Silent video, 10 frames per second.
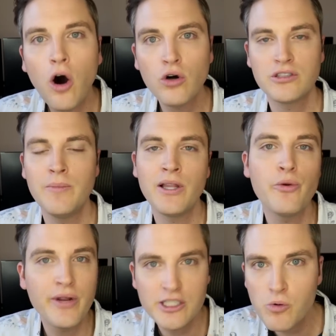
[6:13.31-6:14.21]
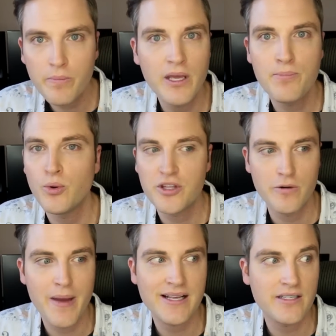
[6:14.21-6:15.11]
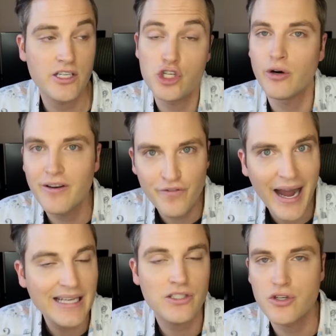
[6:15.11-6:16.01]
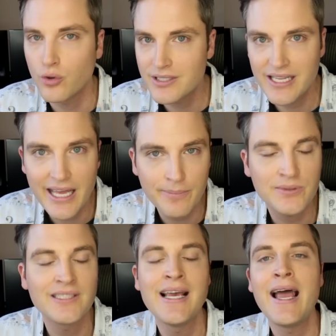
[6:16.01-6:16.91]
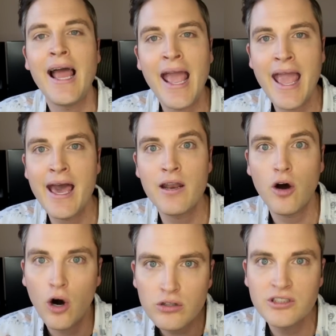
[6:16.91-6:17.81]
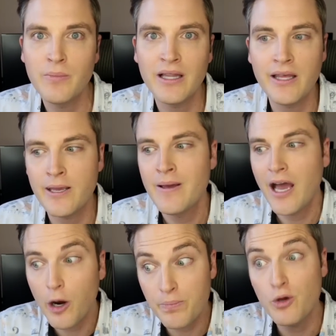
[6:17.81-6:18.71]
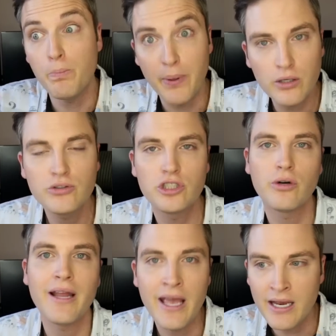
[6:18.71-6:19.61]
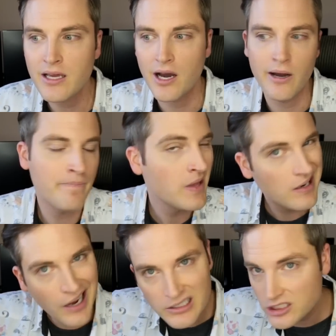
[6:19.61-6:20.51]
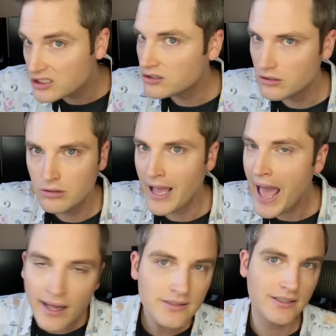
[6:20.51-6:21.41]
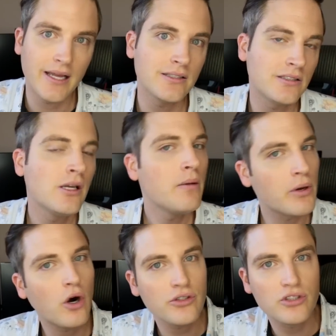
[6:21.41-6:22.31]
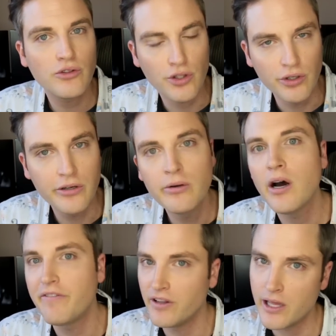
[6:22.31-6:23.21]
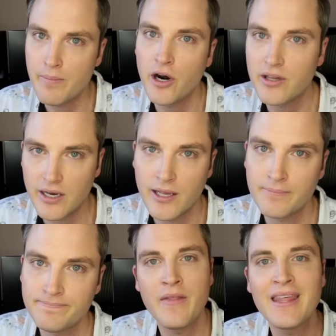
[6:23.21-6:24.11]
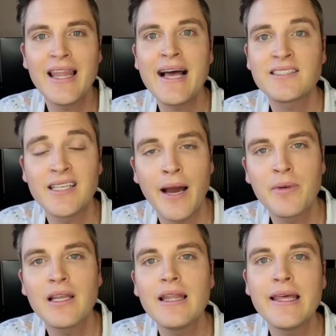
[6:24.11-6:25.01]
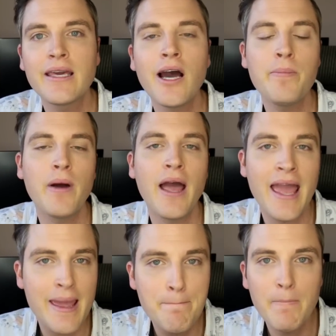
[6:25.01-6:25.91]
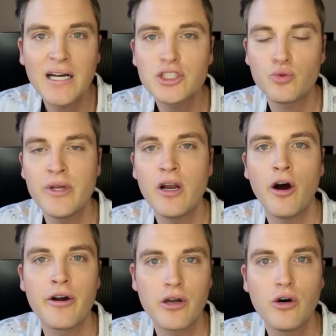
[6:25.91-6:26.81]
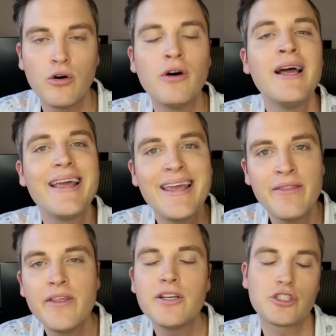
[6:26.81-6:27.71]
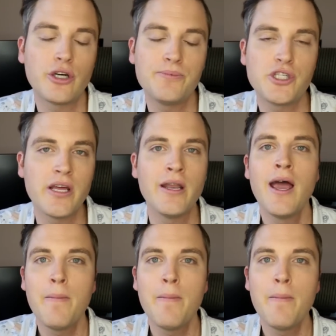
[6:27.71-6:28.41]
ultimately reach more people with your message, your advice, your tips, and ultimately help you build your income, not just through AdSense, but also through affiliate marketing. And then lastly, I'm gonna link up a must-read article in the description